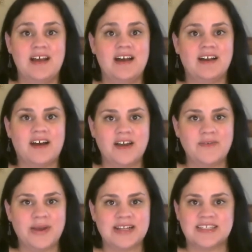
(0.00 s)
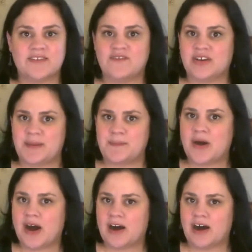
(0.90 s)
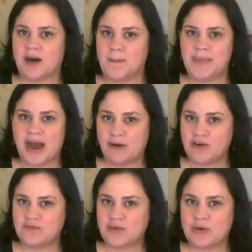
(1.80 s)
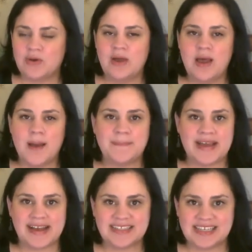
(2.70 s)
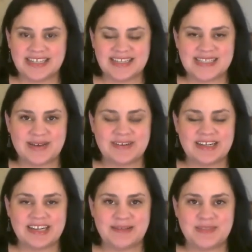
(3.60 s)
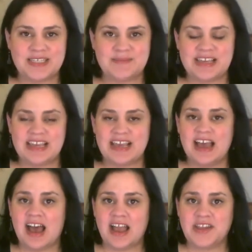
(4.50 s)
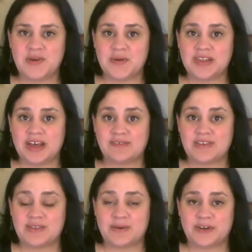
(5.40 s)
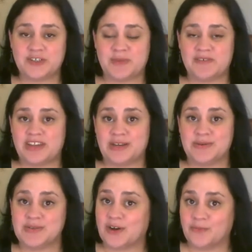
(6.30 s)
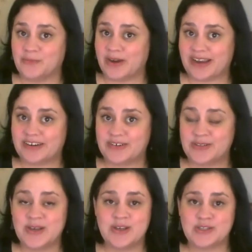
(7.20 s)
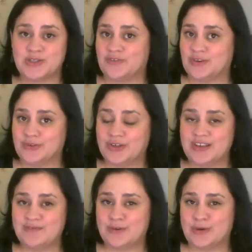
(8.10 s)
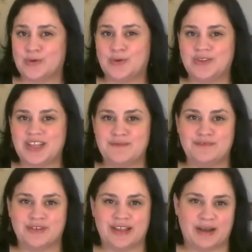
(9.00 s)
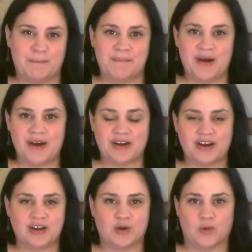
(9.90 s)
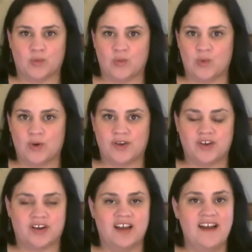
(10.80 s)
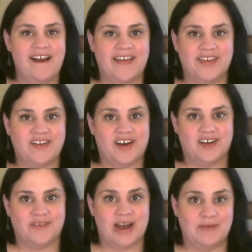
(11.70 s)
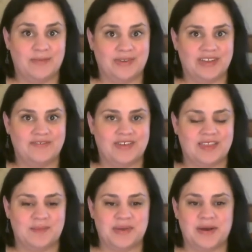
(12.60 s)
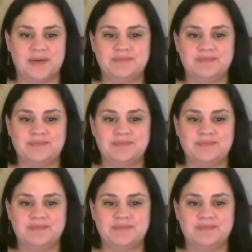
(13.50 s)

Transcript: Conrad is a very powerful, masculine-sounding name to me. I know a lot of you that watch my videos are writers, so if you're looking for a cool name for like a monarch or warrior, I think Conrad would really fit the bill.